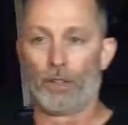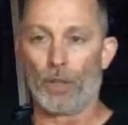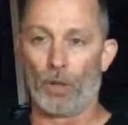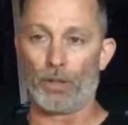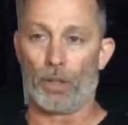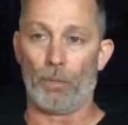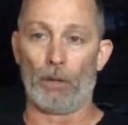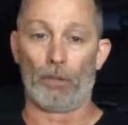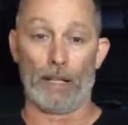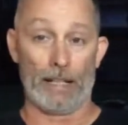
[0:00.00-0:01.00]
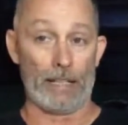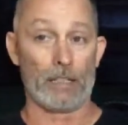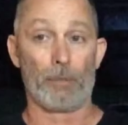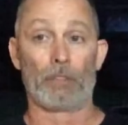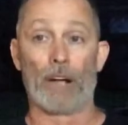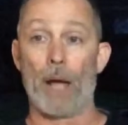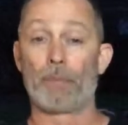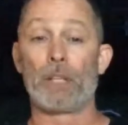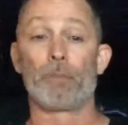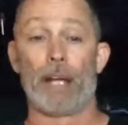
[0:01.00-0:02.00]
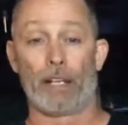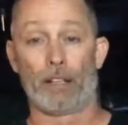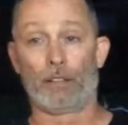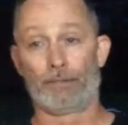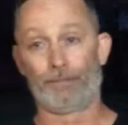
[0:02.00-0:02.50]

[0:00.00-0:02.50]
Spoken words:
So it's going to be, it needs to be wrapped in bacon.